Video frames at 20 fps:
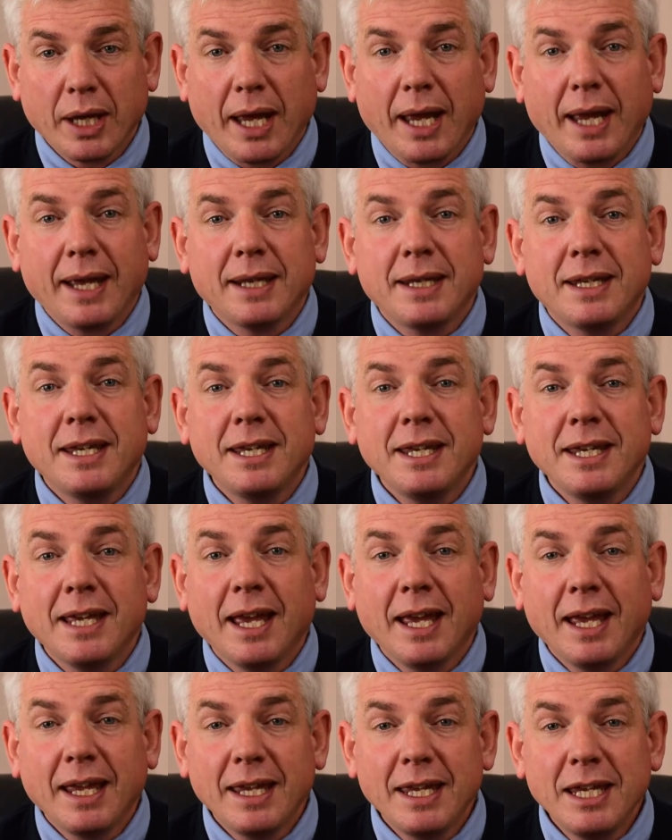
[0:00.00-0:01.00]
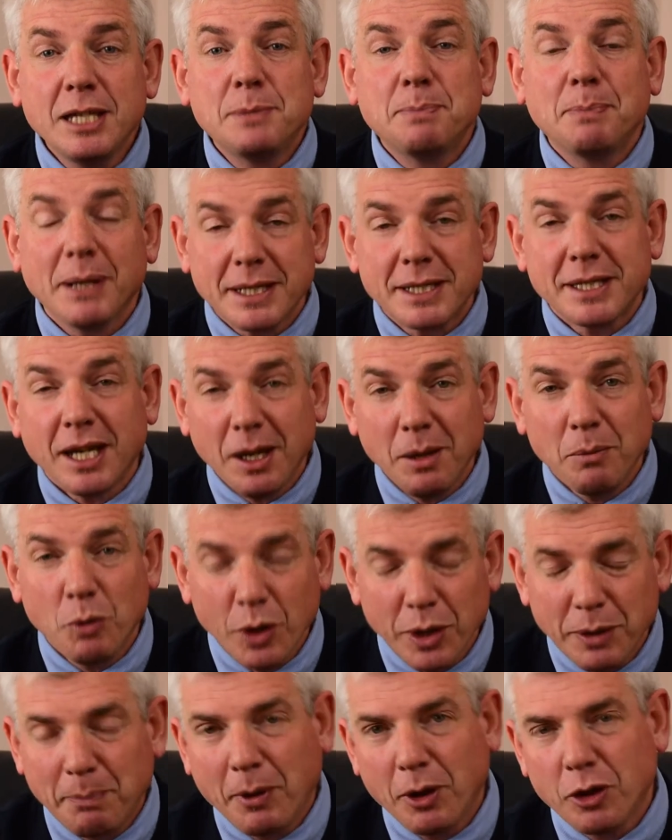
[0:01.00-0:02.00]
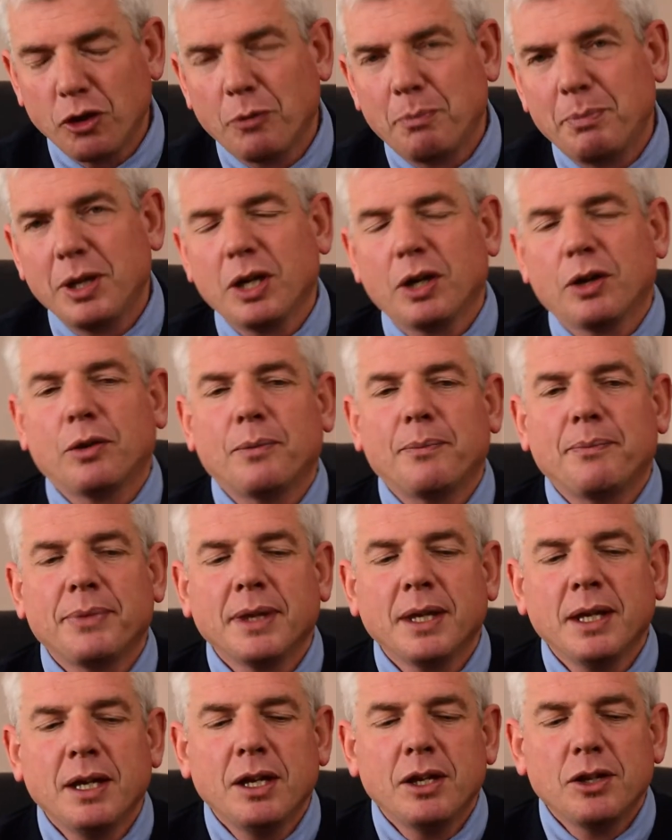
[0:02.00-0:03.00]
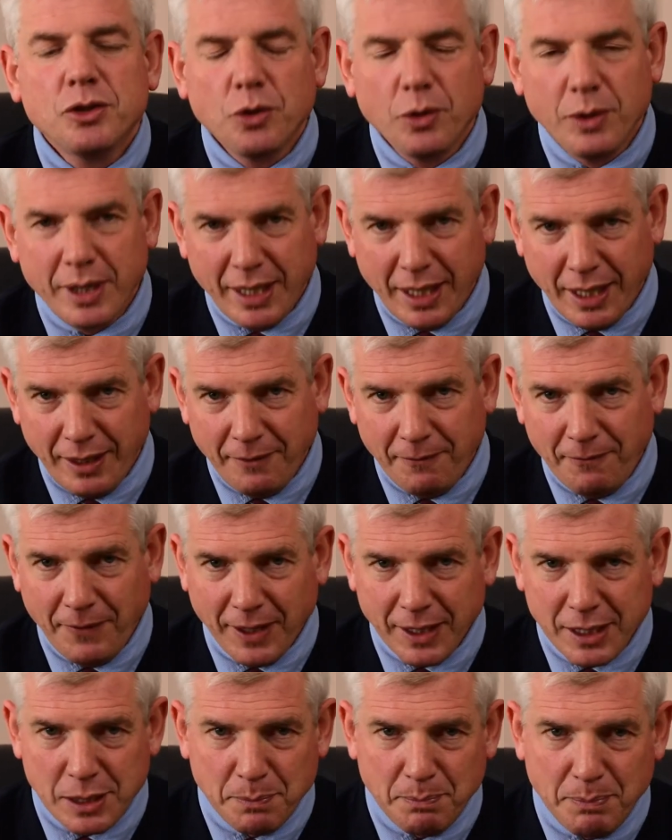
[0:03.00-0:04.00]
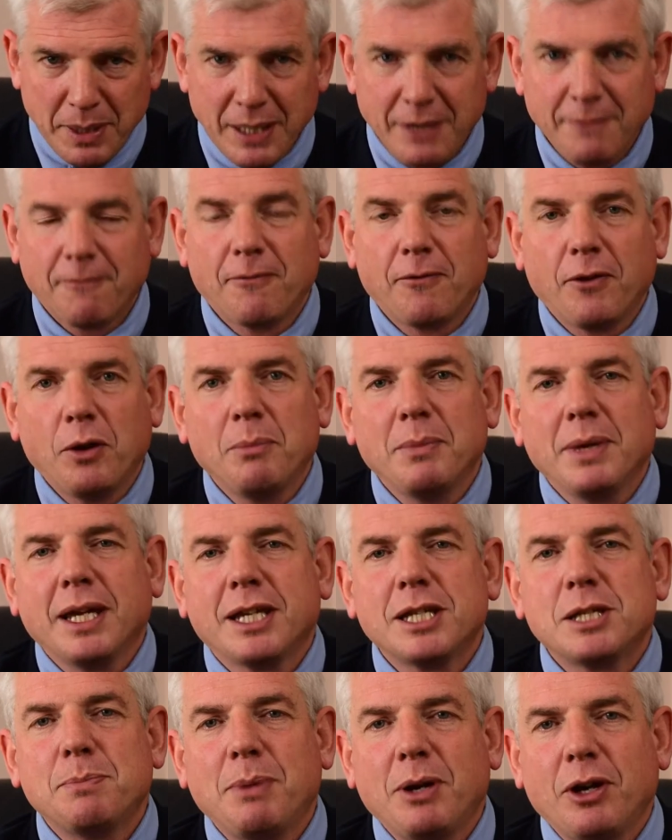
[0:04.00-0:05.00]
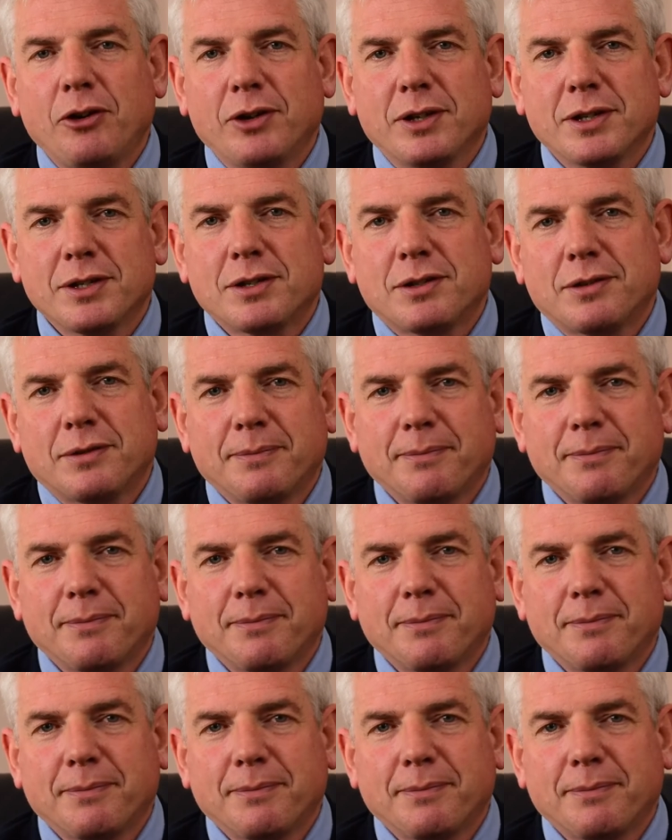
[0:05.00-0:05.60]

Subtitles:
and he spent time with Padre Pio. So he can, in fact, speak from experience.